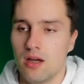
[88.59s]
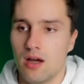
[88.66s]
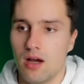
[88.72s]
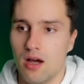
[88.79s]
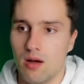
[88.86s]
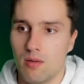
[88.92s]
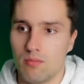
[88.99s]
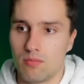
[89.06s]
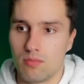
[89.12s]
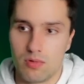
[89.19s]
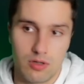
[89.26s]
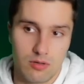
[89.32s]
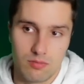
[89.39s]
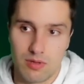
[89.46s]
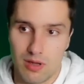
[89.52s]

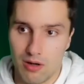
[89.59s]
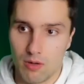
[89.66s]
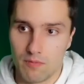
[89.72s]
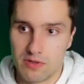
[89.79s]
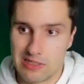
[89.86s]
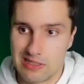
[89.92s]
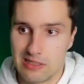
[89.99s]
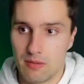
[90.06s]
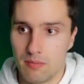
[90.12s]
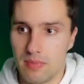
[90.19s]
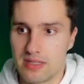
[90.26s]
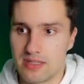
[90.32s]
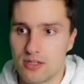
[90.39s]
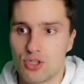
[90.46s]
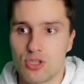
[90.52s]
Obviously the
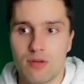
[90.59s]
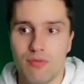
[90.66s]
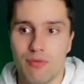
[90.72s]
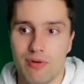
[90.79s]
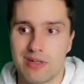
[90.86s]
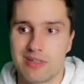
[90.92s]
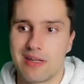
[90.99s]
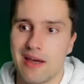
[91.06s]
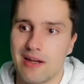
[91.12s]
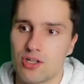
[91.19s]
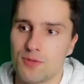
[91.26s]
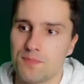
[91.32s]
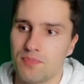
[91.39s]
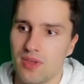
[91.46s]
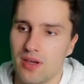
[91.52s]
message that we want to attach.